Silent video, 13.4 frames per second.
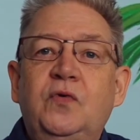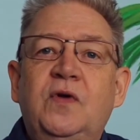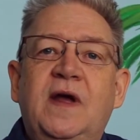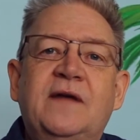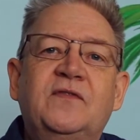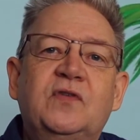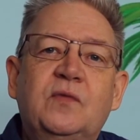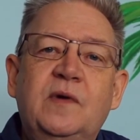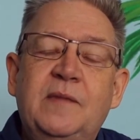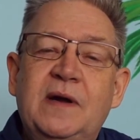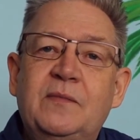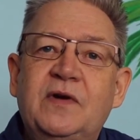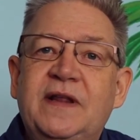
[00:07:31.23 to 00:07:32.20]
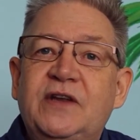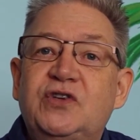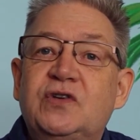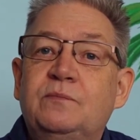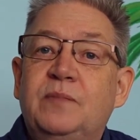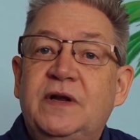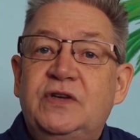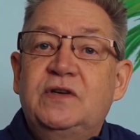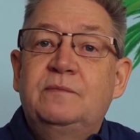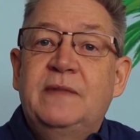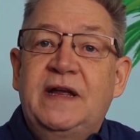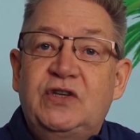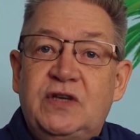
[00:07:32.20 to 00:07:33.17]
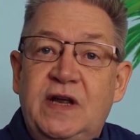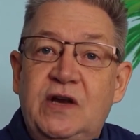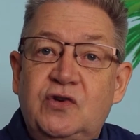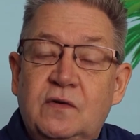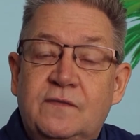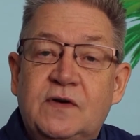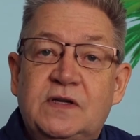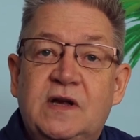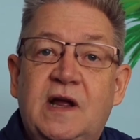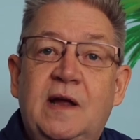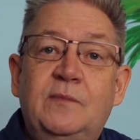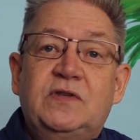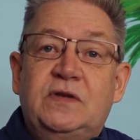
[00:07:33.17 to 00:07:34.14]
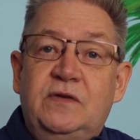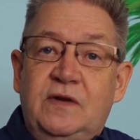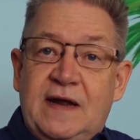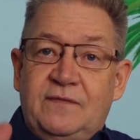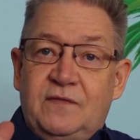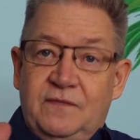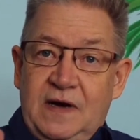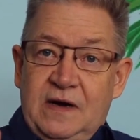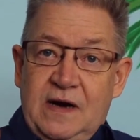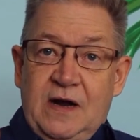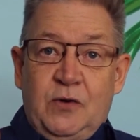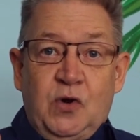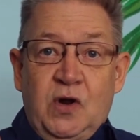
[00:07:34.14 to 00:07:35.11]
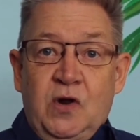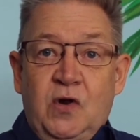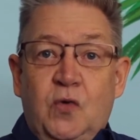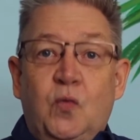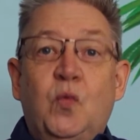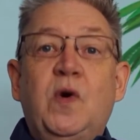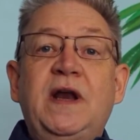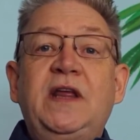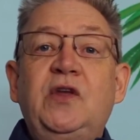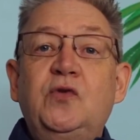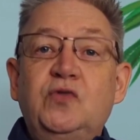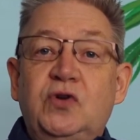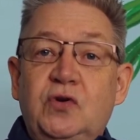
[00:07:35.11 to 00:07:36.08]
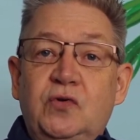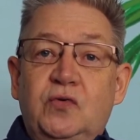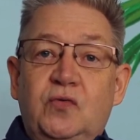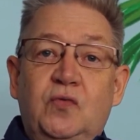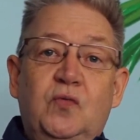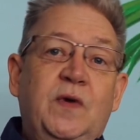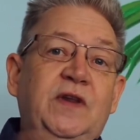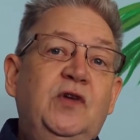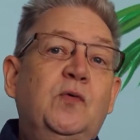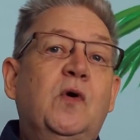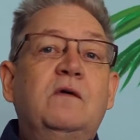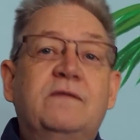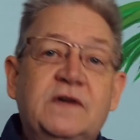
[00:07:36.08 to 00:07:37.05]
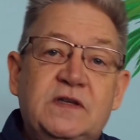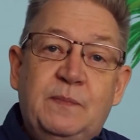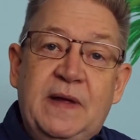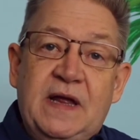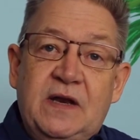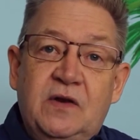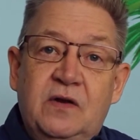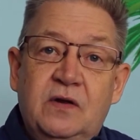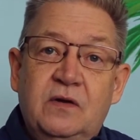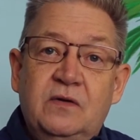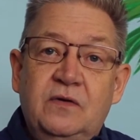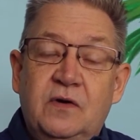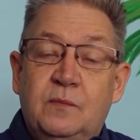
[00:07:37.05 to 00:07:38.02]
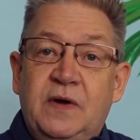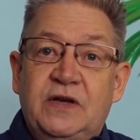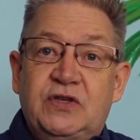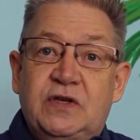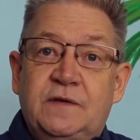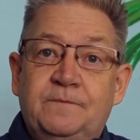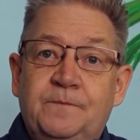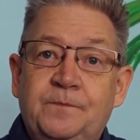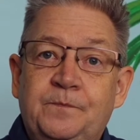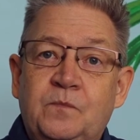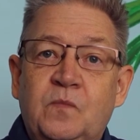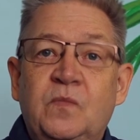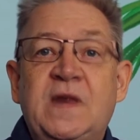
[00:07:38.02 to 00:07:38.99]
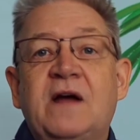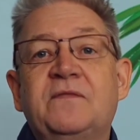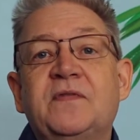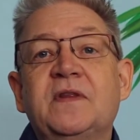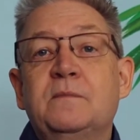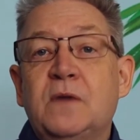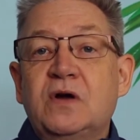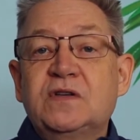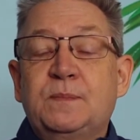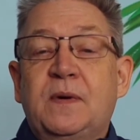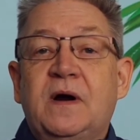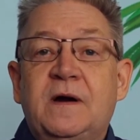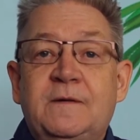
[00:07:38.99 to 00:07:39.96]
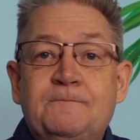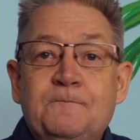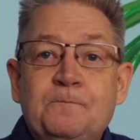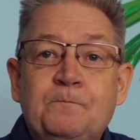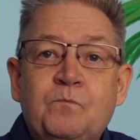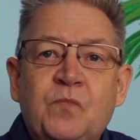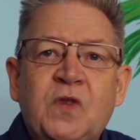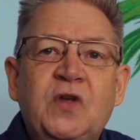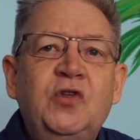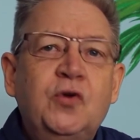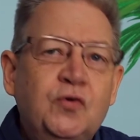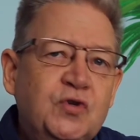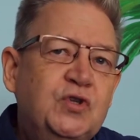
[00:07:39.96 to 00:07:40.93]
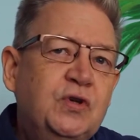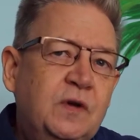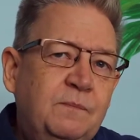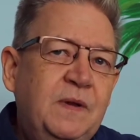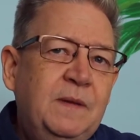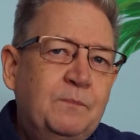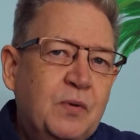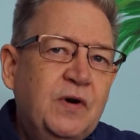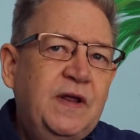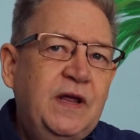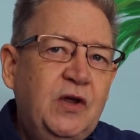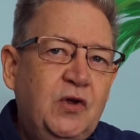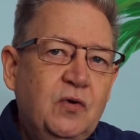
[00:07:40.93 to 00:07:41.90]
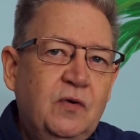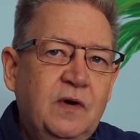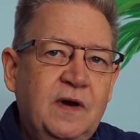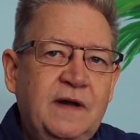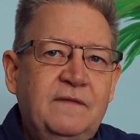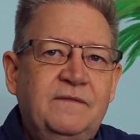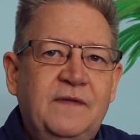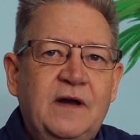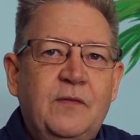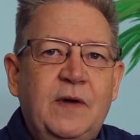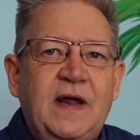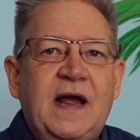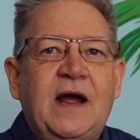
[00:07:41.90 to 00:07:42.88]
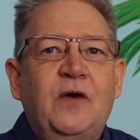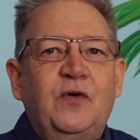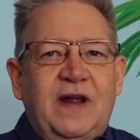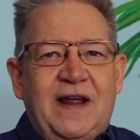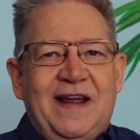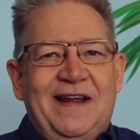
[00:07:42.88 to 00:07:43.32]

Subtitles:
you have to remember that your budget might change over time. So you have to figure out, what do you do when you overspend your budget? Now, for the most part, you should be pretty good at figuring out